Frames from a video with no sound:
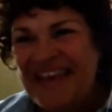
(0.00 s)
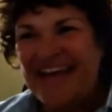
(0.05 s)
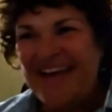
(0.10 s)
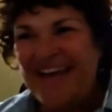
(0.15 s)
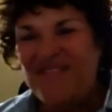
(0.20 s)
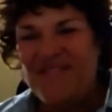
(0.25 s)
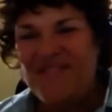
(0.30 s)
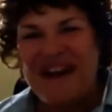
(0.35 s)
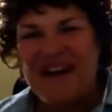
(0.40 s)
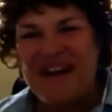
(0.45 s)

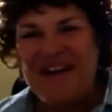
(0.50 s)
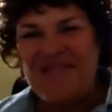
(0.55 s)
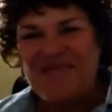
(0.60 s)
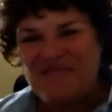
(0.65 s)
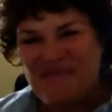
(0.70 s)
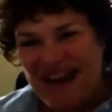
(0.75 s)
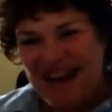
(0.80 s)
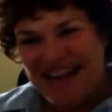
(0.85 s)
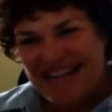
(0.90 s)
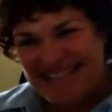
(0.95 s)
A friend of
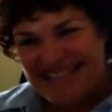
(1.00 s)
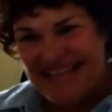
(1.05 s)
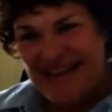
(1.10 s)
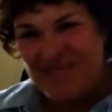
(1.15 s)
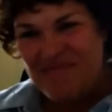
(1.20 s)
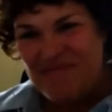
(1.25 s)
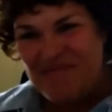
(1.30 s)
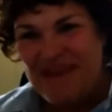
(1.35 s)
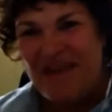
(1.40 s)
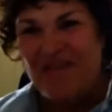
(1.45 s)
mine
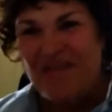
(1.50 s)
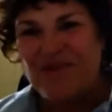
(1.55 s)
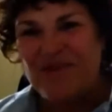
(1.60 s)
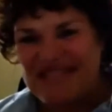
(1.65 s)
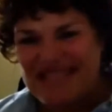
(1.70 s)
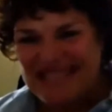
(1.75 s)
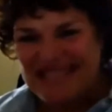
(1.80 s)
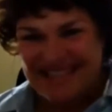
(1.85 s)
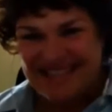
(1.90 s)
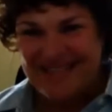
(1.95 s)
sent me a
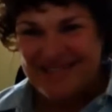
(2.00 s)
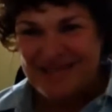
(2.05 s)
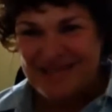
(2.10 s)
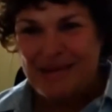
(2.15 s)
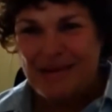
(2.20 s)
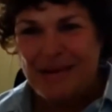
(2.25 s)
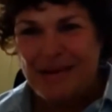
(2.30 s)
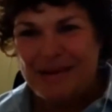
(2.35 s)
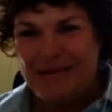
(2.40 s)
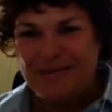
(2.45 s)
greetings
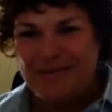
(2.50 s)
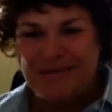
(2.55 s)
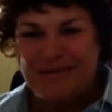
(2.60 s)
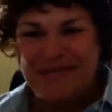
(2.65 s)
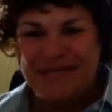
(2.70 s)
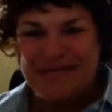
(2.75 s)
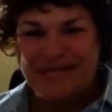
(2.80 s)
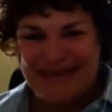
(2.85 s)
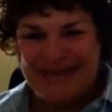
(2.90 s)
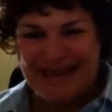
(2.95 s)
card
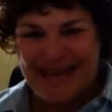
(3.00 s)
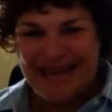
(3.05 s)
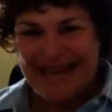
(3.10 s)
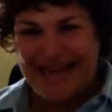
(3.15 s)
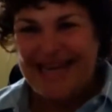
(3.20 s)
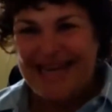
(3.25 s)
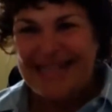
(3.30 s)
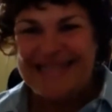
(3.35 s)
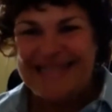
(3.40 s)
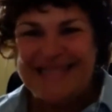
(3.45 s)
recently,
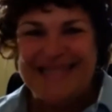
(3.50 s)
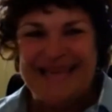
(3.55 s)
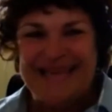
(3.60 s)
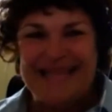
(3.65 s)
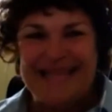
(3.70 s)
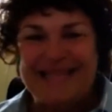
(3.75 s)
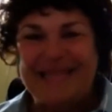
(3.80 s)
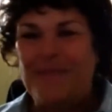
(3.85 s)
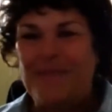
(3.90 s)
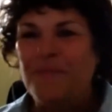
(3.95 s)
and it
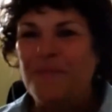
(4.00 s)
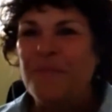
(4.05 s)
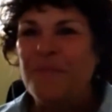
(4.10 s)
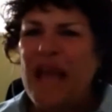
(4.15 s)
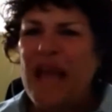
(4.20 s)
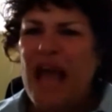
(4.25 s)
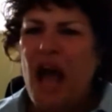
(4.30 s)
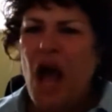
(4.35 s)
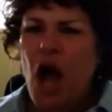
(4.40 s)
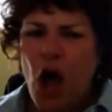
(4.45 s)
said,
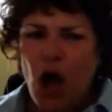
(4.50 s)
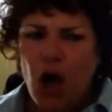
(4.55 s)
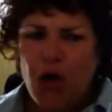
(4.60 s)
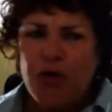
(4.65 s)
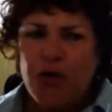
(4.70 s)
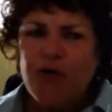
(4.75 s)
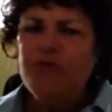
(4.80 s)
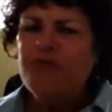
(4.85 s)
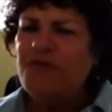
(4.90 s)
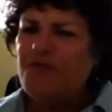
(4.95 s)
a
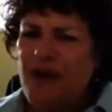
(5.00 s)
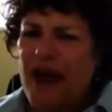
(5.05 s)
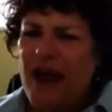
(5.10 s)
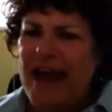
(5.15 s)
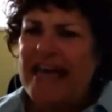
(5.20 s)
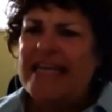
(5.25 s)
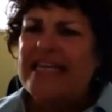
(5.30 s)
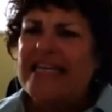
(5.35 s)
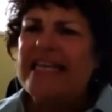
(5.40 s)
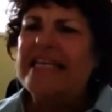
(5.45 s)
good
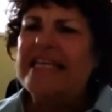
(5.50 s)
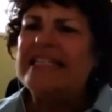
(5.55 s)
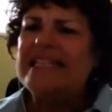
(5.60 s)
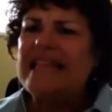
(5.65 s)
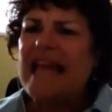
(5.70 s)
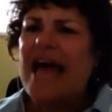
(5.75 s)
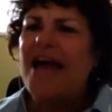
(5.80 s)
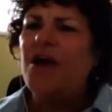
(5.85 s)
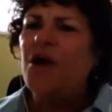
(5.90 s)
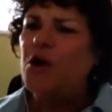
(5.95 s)
friend is
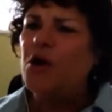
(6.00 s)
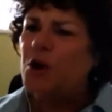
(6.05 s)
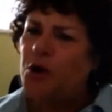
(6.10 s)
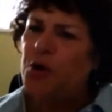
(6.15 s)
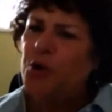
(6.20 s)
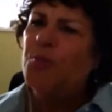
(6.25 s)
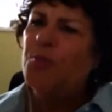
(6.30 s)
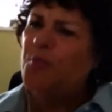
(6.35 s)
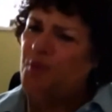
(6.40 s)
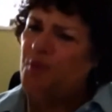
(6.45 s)
like a
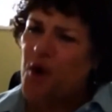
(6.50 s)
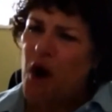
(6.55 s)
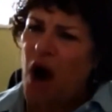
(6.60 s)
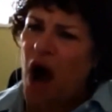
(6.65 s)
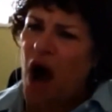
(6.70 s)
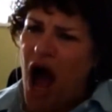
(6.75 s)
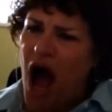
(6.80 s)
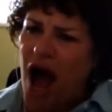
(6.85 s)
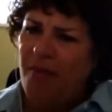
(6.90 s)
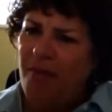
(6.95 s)
good
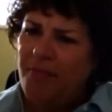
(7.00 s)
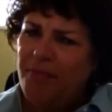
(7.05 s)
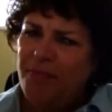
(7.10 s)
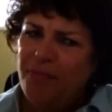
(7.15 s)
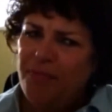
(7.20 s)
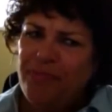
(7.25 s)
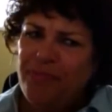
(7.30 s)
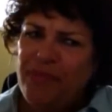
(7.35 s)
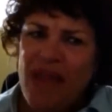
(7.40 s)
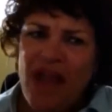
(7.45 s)
bra,
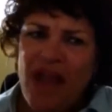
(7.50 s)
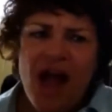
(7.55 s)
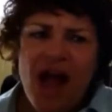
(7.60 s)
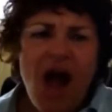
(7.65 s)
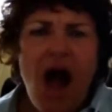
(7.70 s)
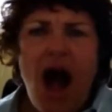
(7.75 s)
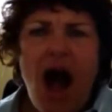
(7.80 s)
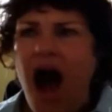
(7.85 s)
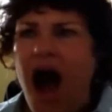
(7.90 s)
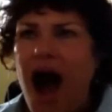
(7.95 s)

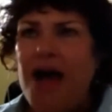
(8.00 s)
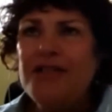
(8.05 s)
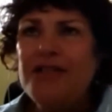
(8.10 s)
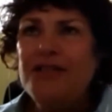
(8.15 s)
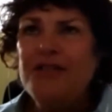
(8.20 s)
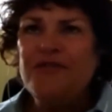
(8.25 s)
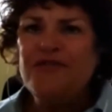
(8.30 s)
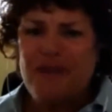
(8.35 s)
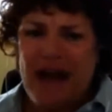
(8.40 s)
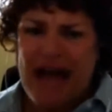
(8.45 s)
hard
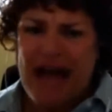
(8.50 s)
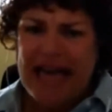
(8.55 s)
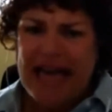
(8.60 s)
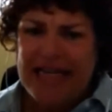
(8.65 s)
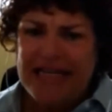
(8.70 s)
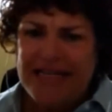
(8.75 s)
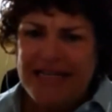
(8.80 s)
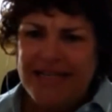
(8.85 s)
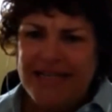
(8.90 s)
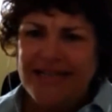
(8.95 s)
to
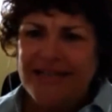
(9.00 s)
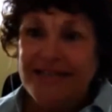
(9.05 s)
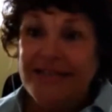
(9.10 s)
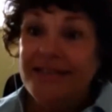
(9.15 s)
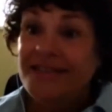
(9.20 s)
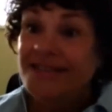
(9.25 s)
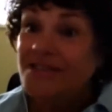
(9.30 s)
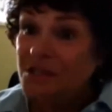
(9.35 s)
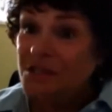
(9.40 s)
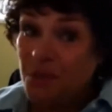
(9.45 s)
find,
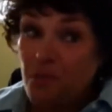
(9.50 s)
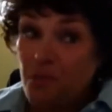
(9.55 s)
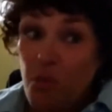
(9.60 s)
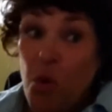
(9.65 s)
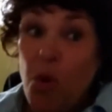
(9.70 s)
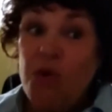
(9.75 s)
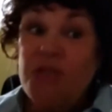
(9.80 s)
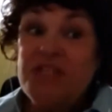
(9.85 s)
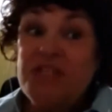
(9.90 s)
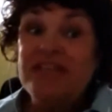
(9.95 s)

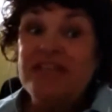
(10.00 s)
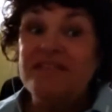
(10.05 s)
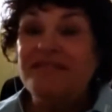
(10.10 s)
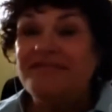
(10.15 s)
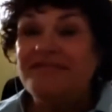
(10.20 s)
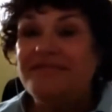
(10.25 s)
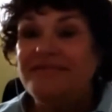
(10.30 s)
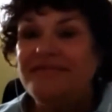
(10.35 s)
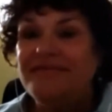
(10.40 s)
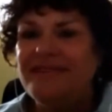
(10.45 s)

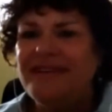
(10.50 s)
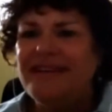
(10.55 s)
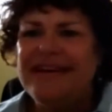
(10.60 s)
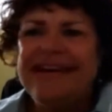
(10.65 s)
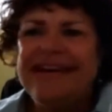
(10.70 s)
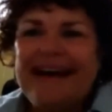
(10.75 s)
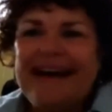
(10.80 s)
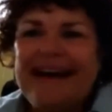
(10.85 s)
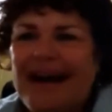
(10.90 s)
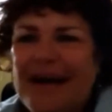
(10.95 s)
supportive,
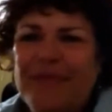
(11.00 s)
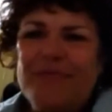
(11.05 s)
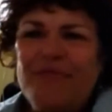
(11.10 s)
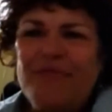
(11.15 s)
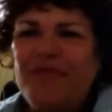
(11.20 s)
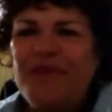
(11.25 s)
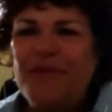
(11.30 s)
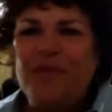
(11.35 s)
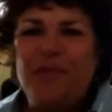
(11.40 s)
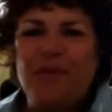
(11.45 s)

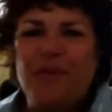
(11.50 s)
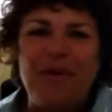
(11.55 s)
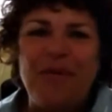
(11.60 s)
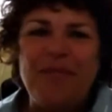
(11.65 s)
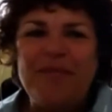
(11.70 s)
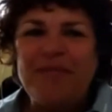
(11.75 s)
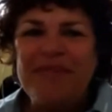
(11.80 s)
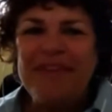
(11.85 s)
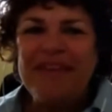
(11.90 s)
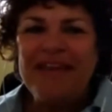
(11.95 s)

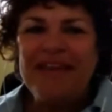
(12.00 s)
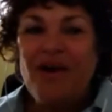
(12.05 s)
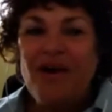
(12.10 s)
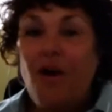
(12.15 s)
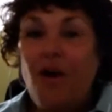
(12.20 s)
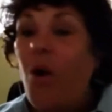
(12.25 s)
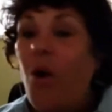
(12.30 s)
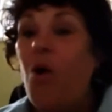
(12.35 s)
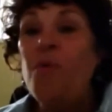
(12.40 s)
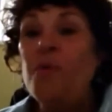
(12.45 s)
comfortable,
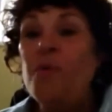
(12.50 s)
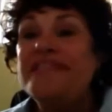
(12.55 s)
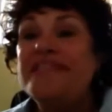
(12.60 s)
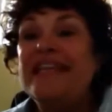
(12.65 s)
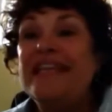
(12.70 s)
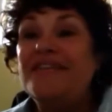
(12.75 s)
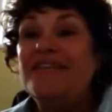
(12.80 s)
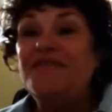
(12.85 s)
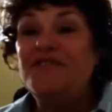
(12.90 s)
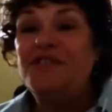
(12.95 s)
always
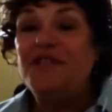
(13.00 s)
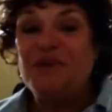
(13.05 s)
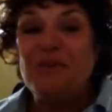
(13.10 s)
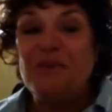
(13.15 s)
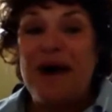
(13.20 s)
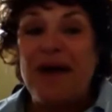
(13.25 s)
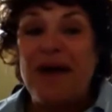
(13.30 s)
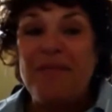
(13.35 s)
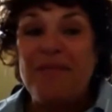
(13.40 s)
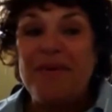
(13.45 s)
lifts
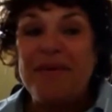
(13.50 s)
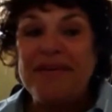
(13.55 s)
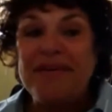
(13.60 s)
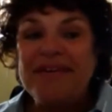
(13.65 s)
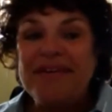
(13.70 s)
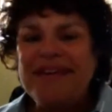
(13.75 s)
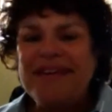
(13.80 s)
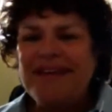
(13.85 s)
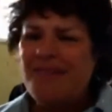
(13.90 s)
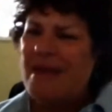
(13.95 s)
you up,
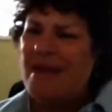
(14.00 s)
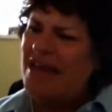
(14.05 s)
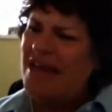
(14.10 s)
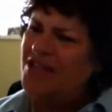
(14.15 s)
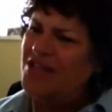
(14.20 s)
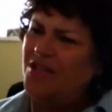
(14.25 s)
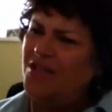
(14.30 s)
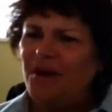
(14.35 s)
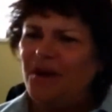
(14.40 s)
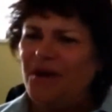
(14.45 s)

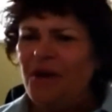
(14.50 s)
makes you